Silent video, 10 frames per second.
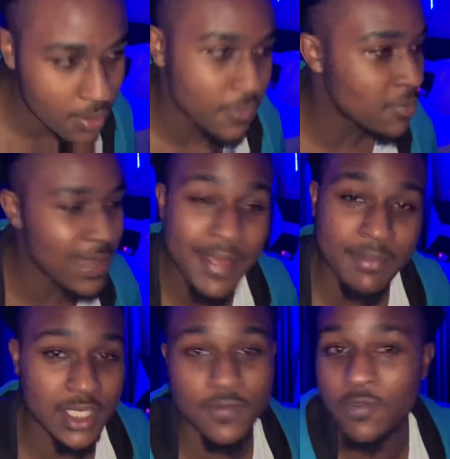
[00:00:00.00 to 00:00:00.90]
If you might
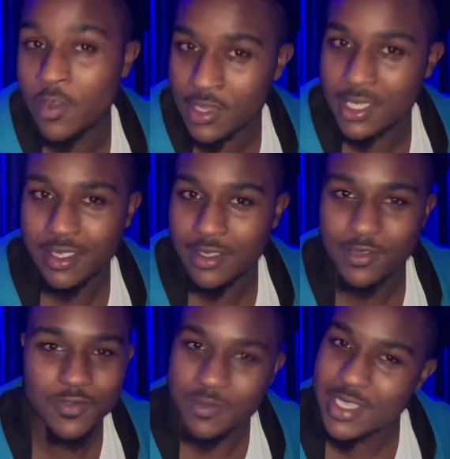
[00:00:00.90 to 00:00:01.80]
miss vlogging, if you
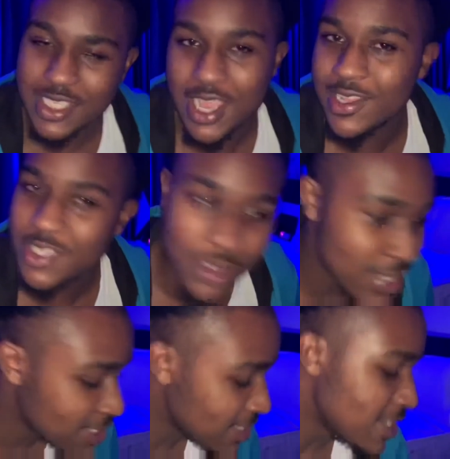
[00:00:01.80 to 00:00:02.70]
remember, that's how I
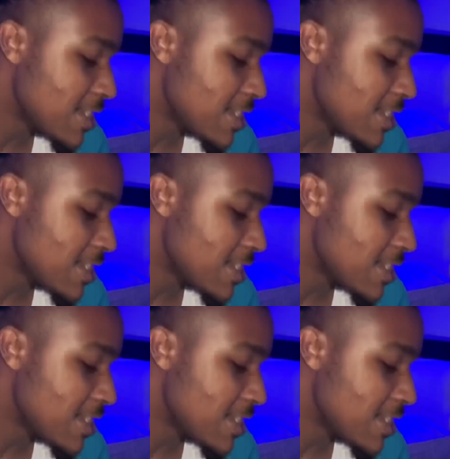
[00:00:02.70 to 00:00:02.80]
started.